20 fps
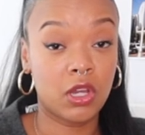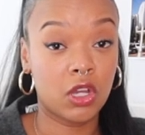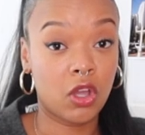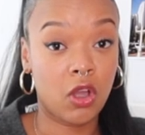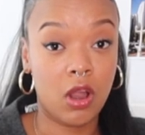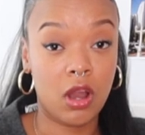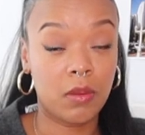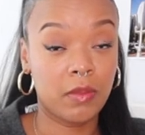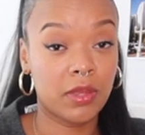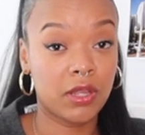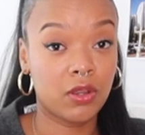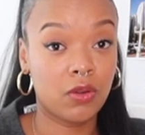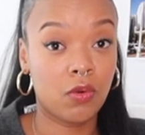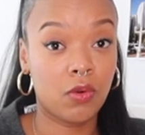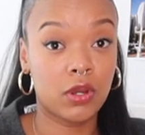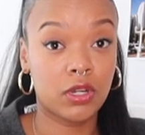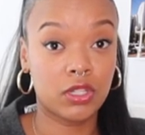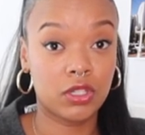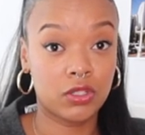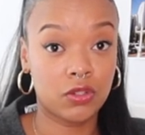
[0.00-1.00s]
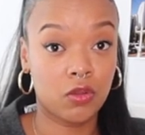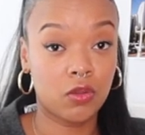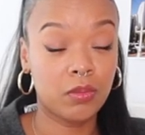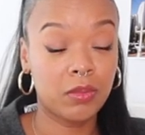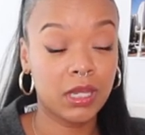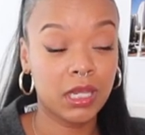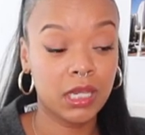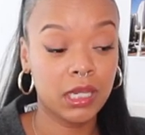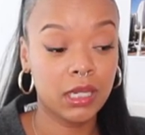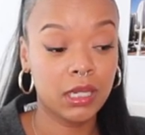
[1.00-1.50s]
a karmic, or a
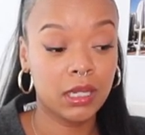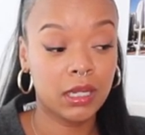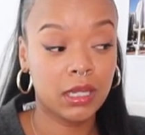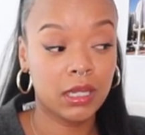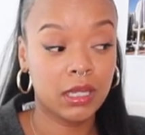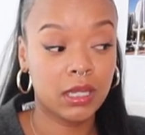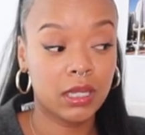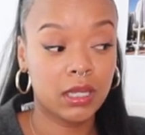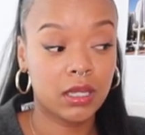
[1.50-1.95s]
soulmate,